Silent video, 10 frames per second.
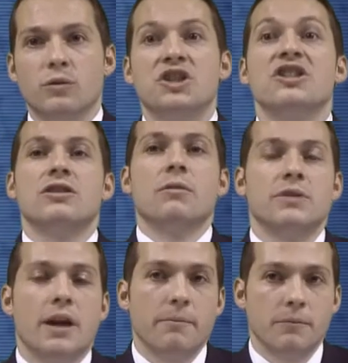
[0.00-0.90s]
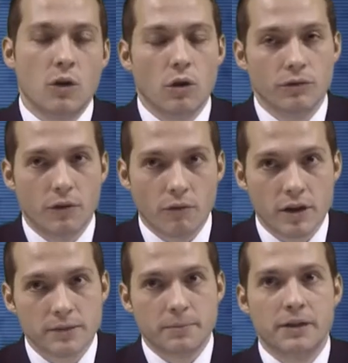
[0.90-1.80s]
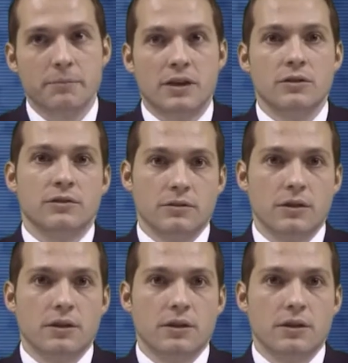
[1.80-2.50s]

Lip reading: which is sometimes called the Rust Belt, because